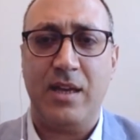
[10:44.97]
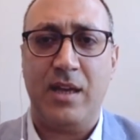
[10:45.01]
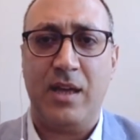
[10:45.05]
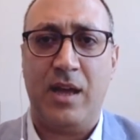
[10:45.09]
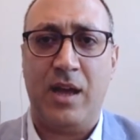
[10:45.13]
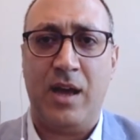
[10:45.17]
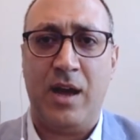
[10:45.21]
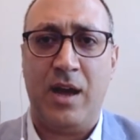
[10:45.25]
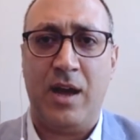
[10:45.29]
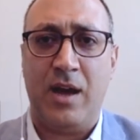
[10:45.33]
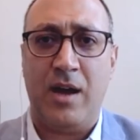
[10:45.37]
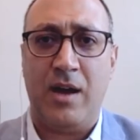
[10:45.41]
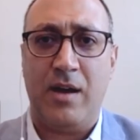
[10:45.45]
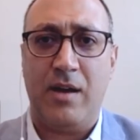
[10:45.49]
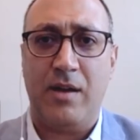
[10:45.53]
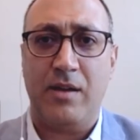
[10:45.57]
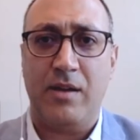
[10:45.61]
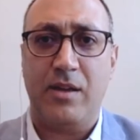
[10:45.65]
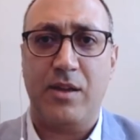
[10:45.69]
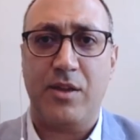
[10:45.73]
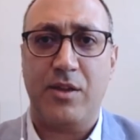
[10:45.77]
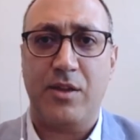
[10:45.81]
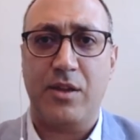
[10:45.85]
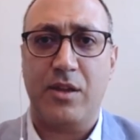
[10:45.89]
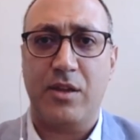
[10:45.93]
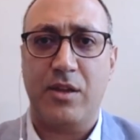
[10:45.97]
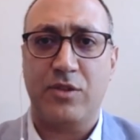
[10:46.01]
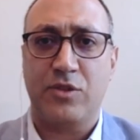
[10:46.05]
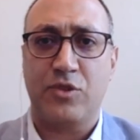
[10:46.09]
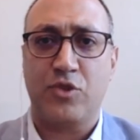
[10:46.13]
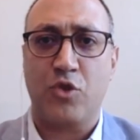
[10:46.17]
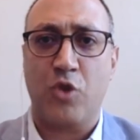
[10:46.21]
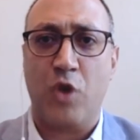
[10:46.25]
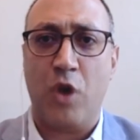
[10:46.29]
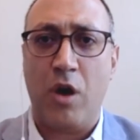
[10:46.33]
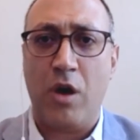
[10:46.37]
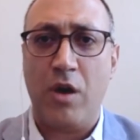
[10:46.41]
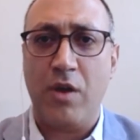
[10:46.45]

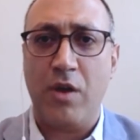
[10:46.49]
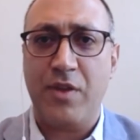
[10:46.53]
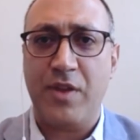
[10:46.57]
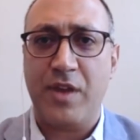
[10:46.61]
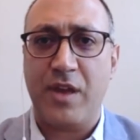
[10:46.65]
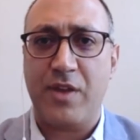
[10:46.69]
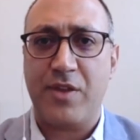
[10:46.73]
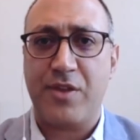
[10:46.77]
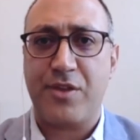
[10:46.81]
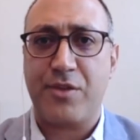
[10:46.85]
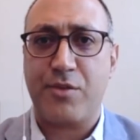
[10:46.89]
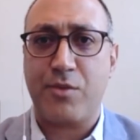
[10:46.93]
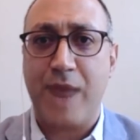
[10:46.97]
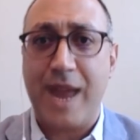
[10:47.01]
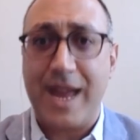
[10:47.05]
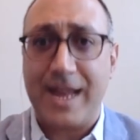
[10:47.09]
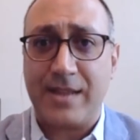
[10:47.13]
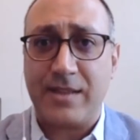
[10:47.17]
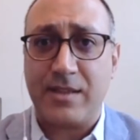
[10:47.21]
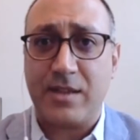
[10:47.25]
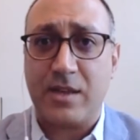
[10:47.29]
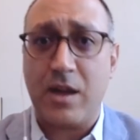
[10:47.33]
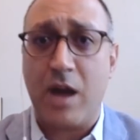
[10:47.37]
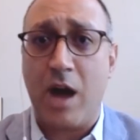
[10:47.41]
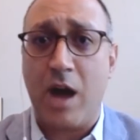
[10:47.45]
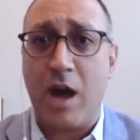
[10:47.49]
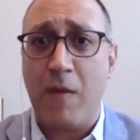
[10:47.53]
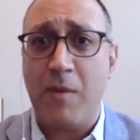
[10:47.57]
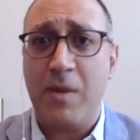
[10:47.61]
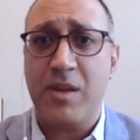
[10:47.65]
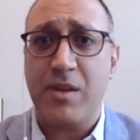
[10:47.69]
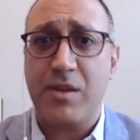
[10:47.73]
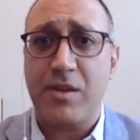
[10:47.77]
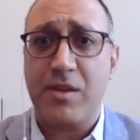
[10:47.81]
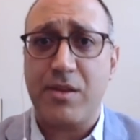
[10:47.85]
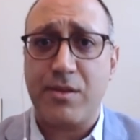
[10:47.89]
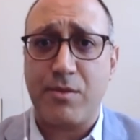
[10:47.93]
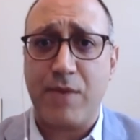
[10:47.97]
draw the
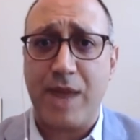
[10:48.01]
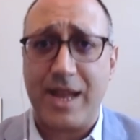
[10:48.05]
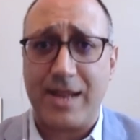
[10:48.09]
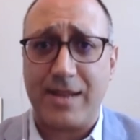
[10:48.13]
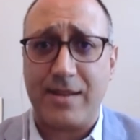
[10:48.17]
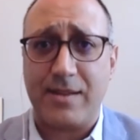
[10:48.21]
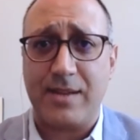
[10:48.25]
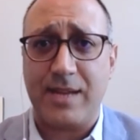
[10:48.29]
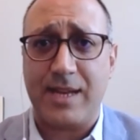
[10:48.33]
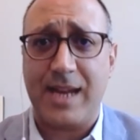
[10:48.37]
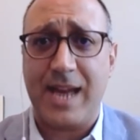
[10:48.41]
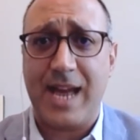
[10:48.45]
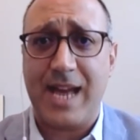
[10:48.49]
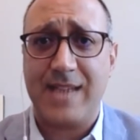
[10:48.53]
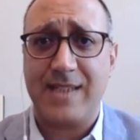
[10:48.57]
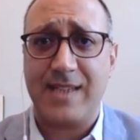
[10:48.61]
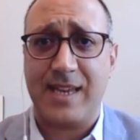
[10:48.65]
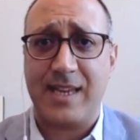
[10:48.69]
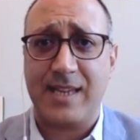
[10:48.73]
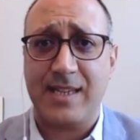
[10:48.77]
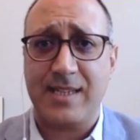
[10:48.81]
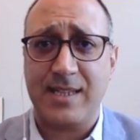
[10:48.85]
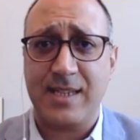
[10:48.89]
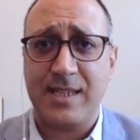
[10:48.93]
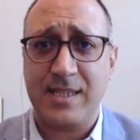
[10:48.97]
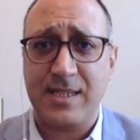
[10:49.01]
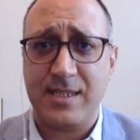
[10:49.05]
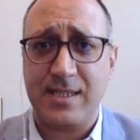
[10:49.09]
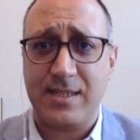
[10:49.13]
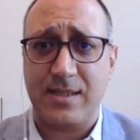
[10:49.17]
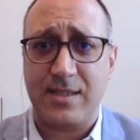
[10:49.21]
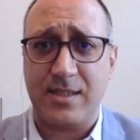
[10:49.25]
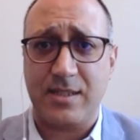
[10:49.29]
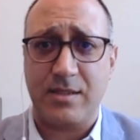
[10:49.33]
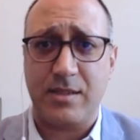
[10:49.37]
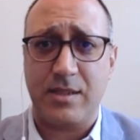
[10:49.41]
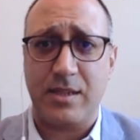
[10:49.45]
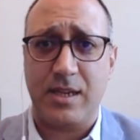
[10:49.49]
common thread that has
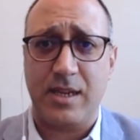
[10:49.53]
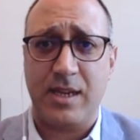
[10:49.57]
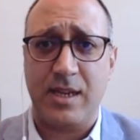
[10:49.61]
existed